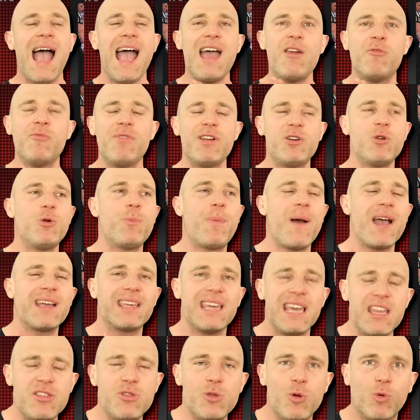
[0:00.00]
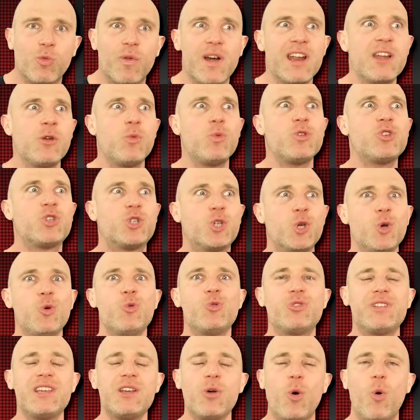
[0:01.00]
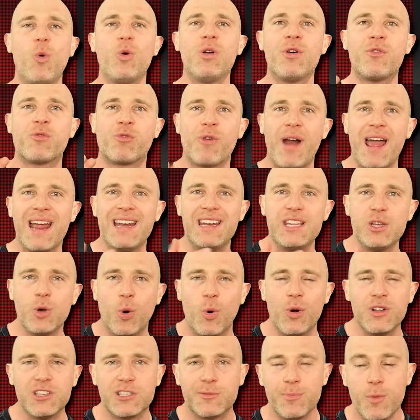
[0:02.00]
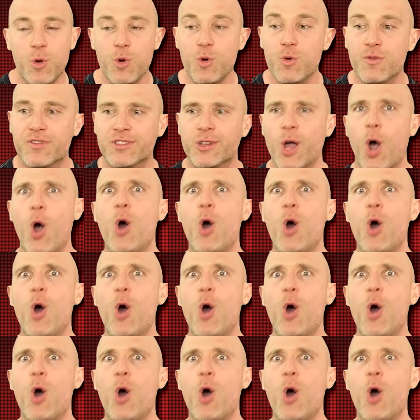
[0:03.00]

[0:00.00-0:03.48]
And Riddle back in the ring was using all of Randy Orton's moves.